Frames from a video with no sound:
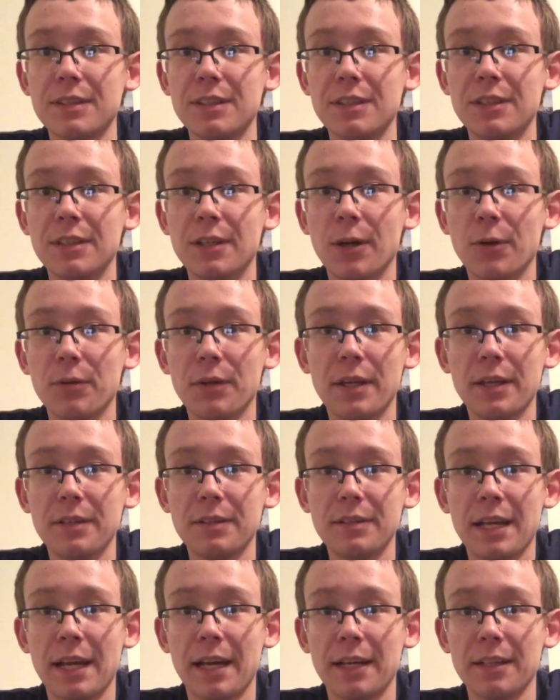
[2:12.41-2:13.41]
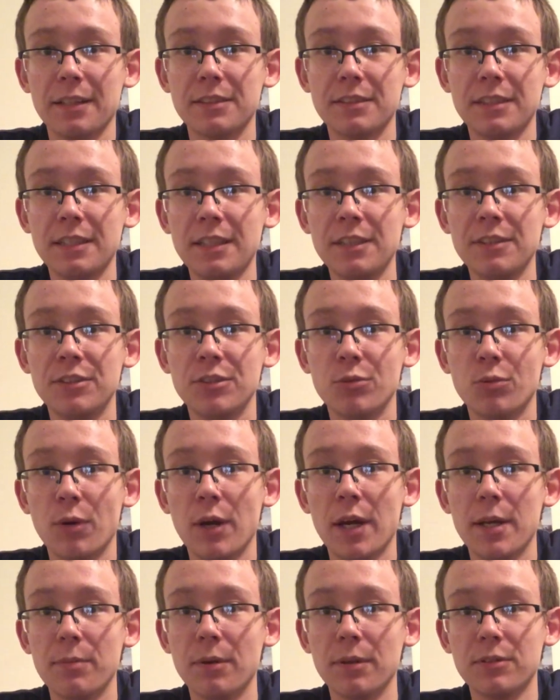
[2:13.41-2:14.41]
You know, that's an easy
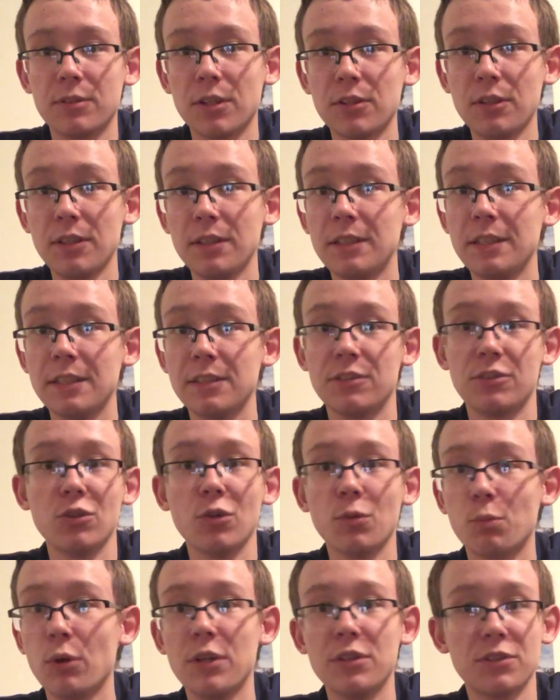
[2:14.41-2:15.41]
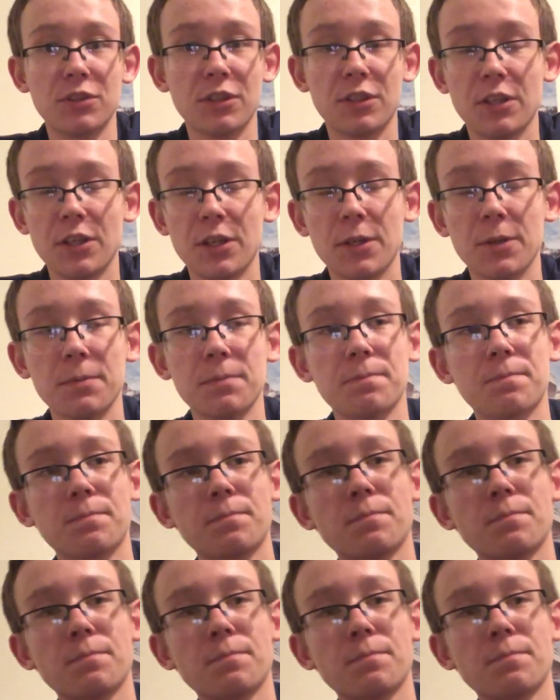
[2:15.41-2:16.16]
way, but Touch ID is still pretty secure.